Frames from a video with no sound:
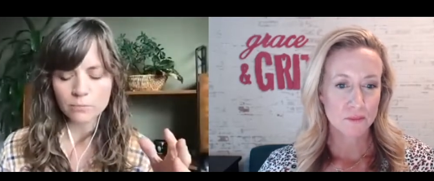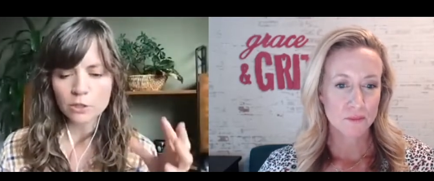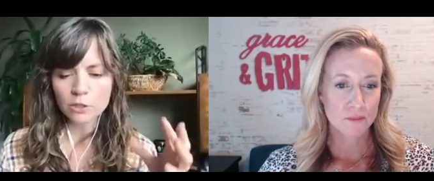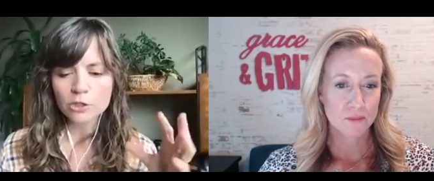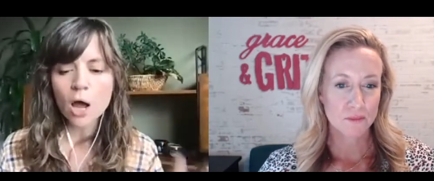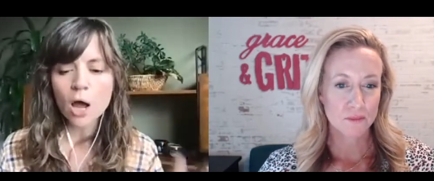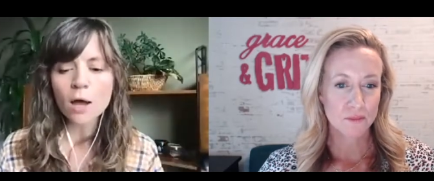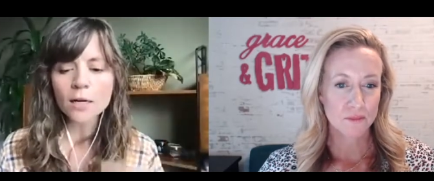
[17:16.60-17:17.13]

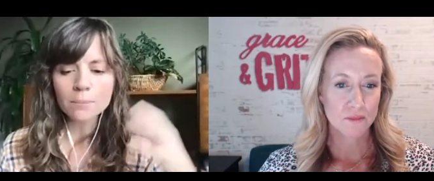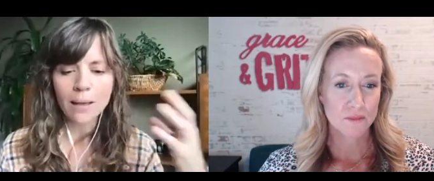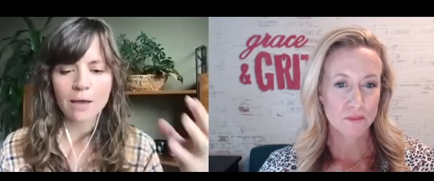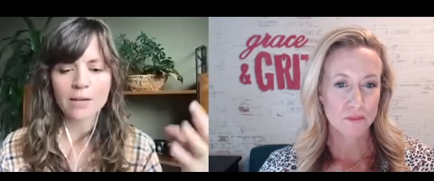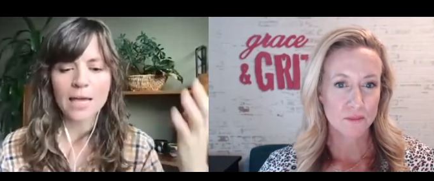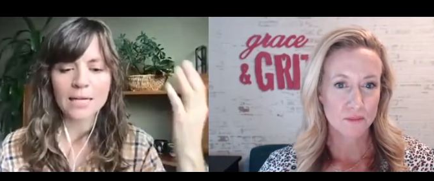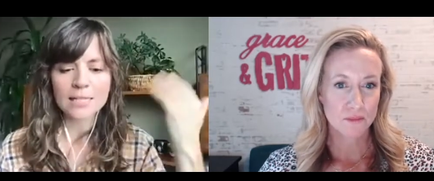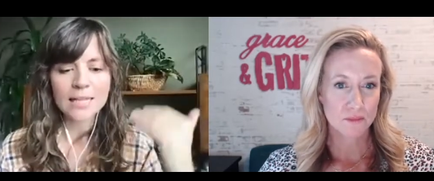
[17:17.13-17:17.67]
Speaker 1: talk about it
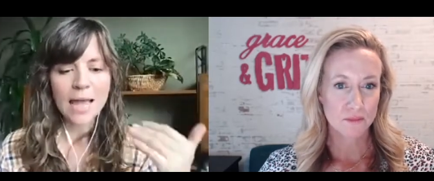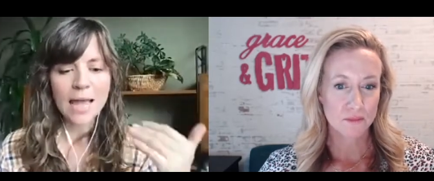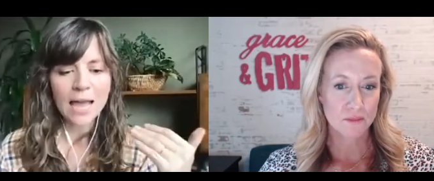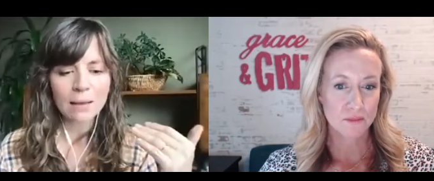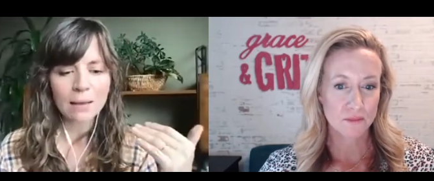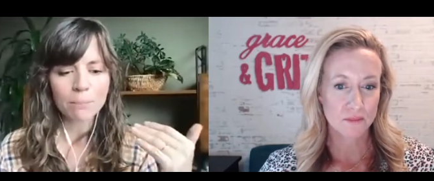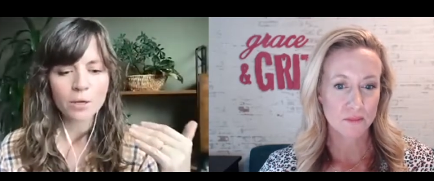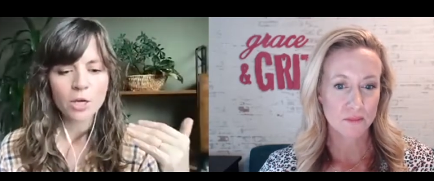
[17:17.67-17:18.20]
and tap,
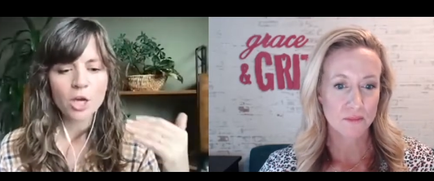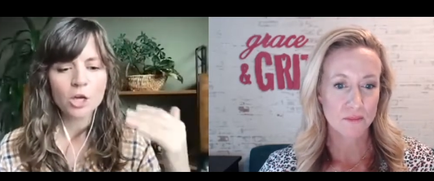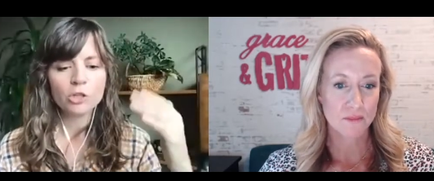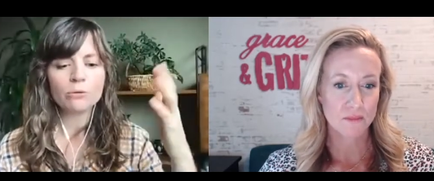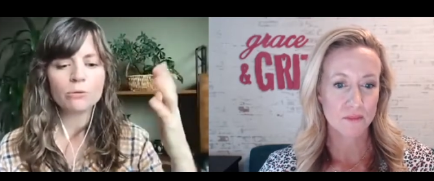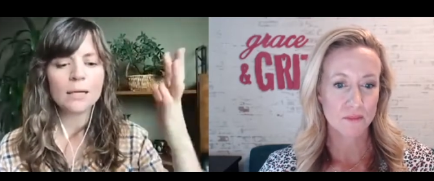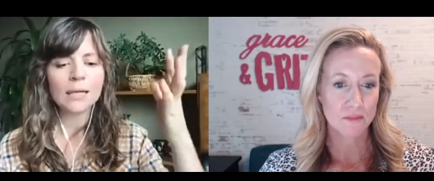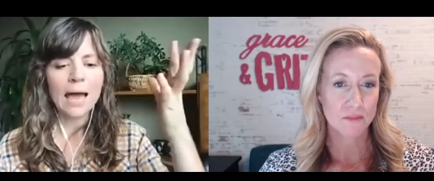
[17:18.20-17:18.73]
you're
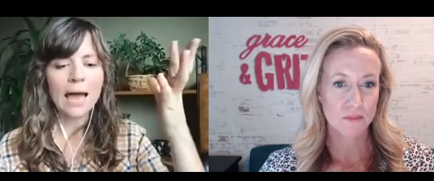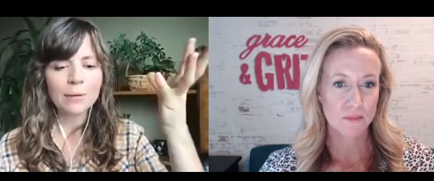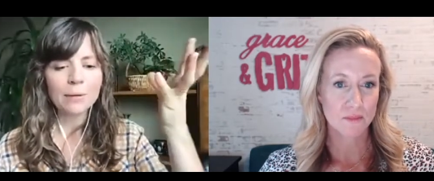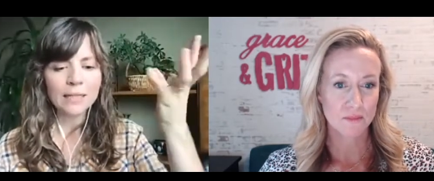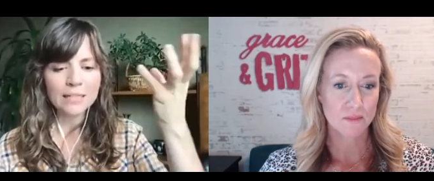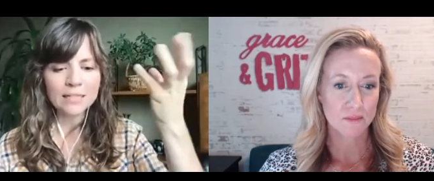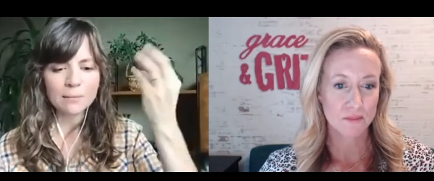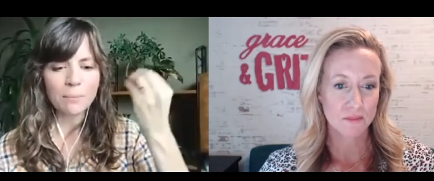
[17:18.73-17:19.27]
allowing it
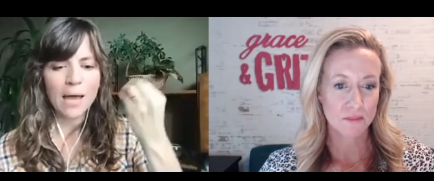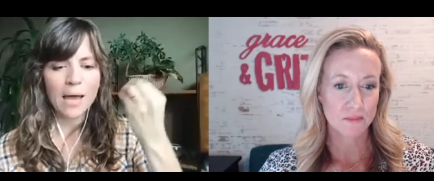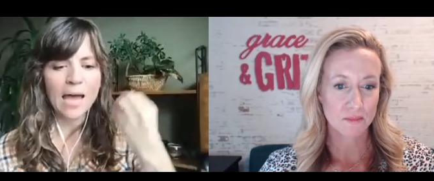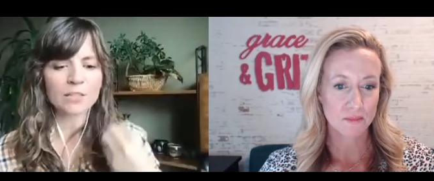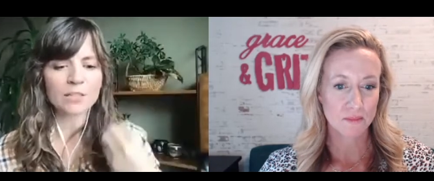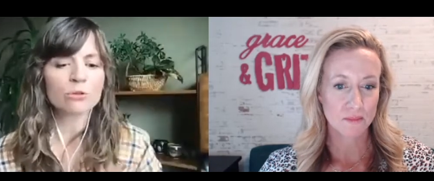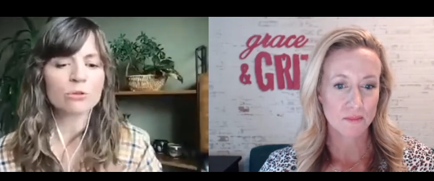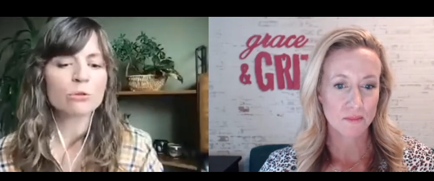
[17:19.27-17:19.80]
to
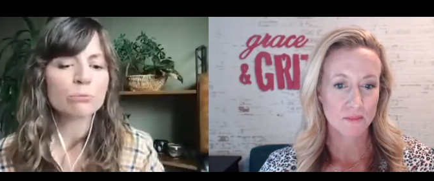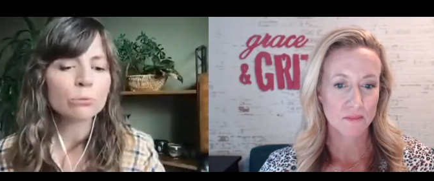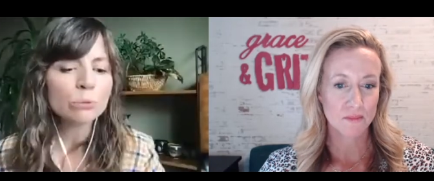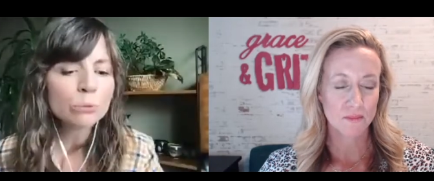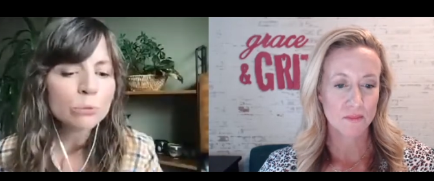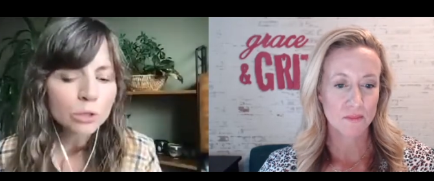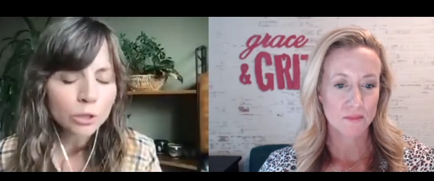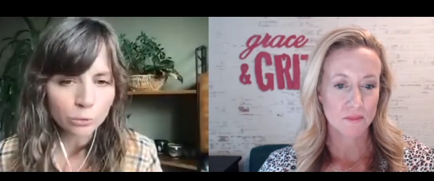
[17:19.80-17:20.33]
pass through
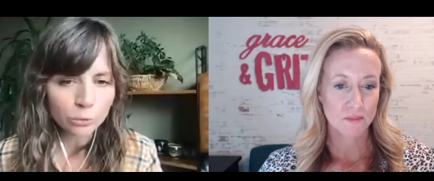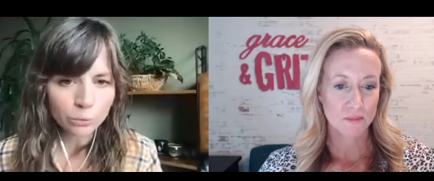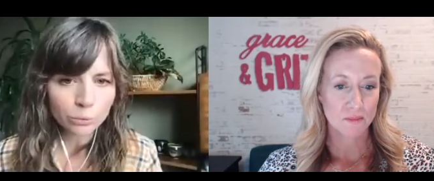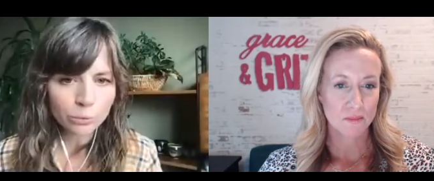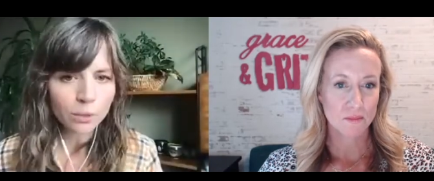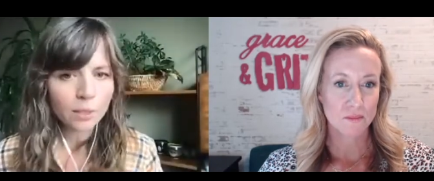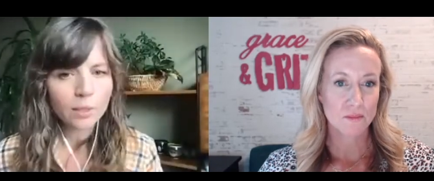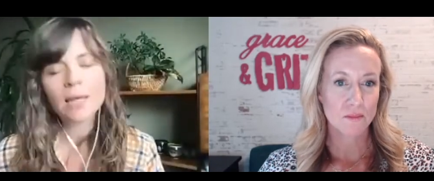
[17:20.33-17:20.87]
you
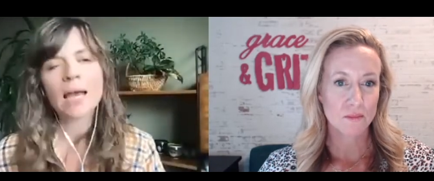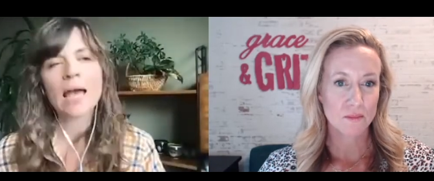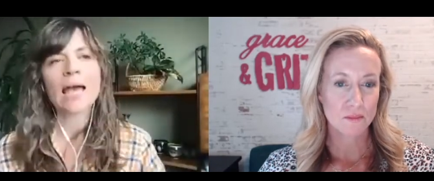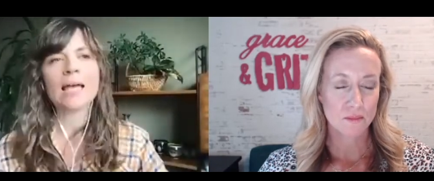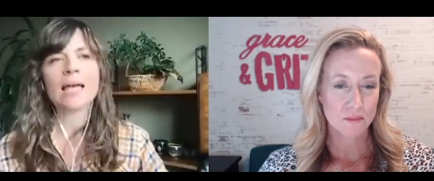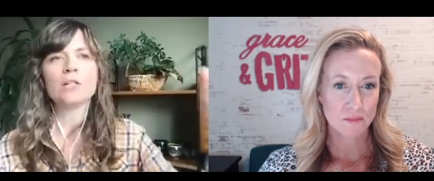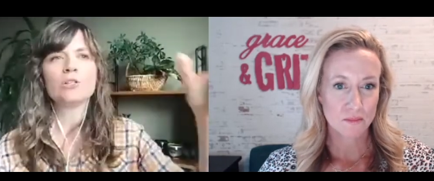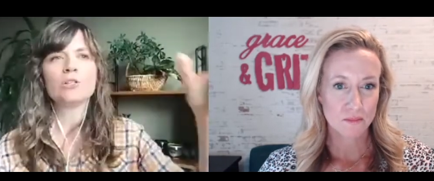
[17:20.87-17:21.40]

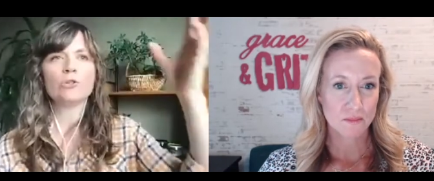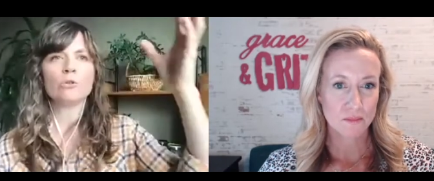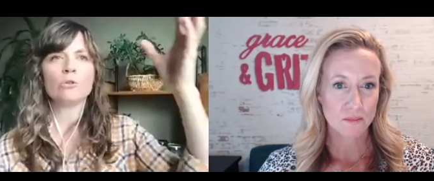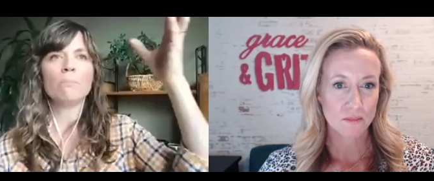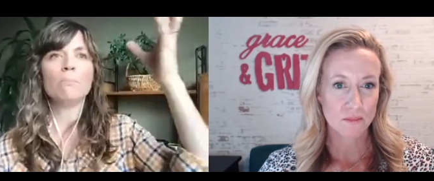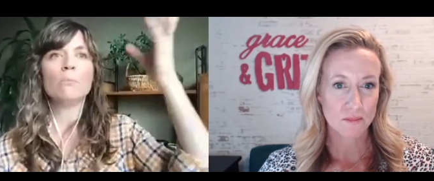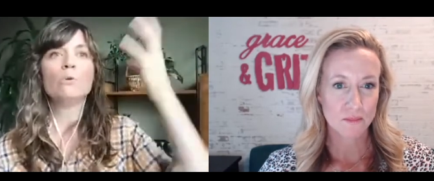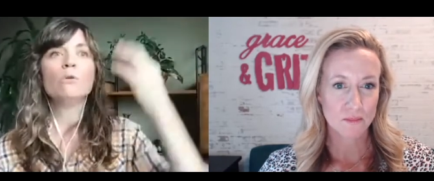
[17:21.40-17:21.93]
and to
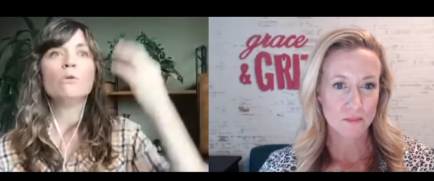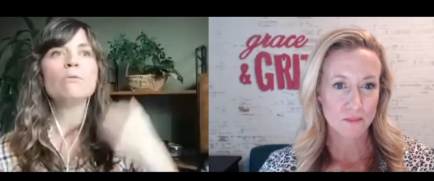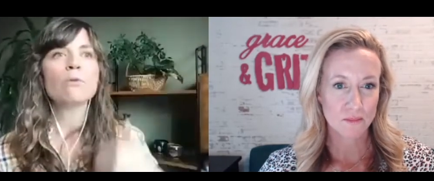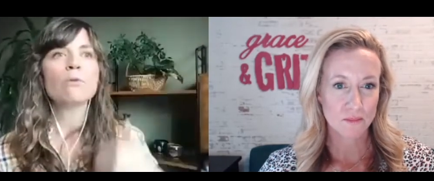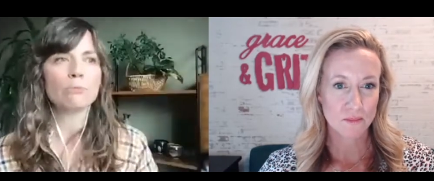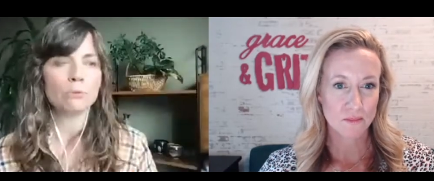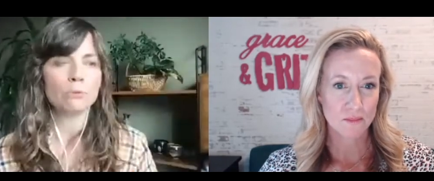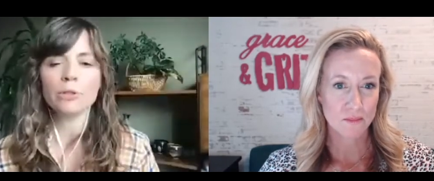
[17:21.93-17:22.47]
move
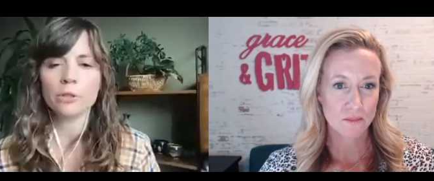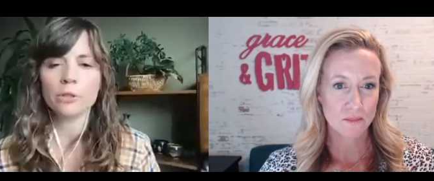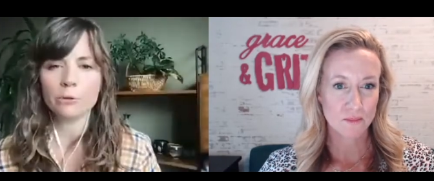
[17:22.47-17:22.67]
through you,